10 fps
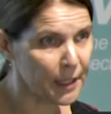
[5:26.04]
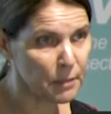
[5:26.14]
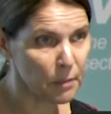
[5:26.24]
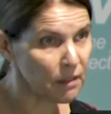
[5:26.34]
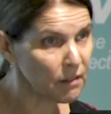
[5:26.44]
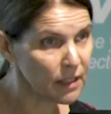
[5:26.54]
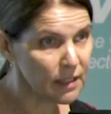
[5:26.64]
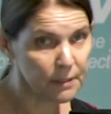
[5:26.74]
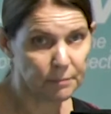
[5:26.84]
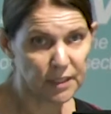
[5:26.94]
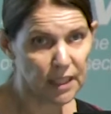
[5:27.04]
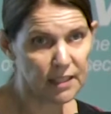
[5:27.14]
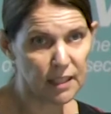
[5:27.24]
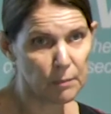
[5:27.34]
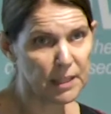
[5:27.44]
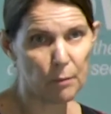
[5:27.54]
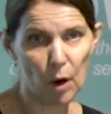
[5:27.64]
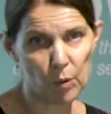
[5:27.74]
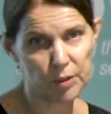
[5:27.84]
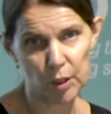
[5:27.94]
experience seeing someone, you
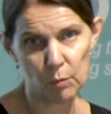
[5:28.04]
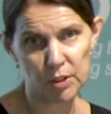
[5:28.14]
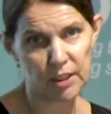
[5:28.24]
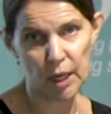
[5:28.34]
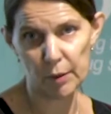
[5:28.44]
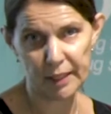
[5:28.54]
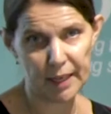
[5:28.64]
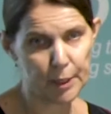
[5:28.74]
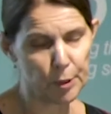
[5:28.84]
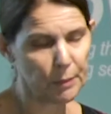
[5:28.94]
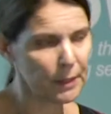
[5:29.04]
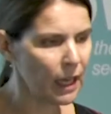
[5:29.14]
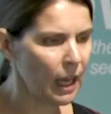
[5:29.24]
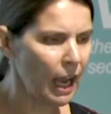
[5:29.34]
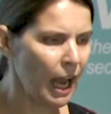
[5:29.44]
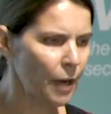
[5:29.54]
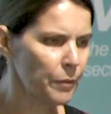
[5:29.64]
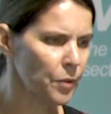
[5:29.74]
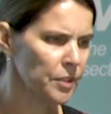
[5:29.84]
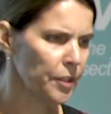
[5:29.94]
might not want to go and get help. And
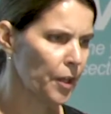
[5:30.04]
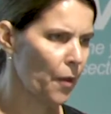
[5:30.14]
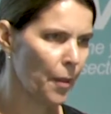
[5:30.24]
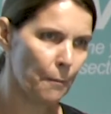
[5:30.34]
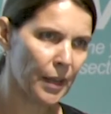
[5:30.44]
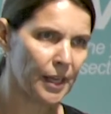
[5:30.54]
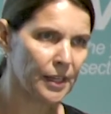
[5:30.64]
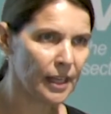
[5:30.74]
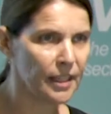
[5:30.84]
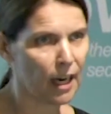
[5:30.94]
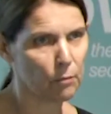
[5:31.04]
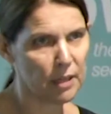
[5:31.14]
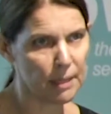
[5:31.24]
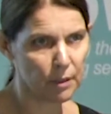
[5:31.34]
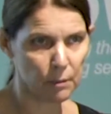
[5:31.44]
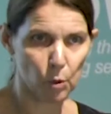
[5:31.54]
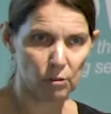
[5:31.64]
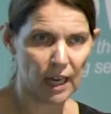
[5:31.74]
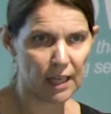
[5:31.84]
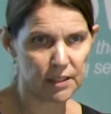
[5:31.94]
we also know that men and young people are more
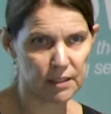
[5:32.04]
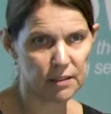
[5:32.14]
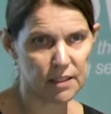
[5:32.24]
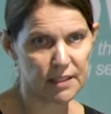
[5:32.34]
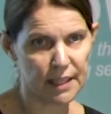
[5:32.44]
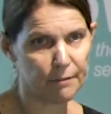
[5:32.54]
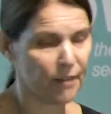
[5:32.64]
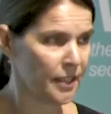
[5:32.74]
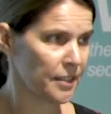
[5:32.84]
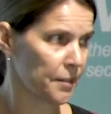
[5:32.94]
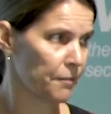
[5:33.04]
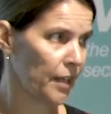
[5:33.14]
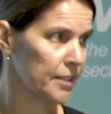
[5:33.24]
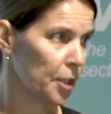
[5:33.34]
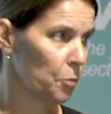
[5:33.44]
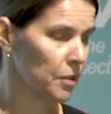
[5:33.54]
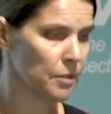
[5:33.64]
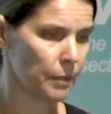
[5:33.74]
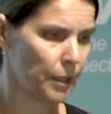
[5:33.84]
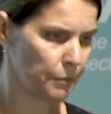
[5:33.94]
reluctant to seek face-to-face help
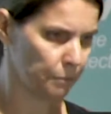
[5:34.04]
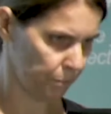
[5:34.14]
as well.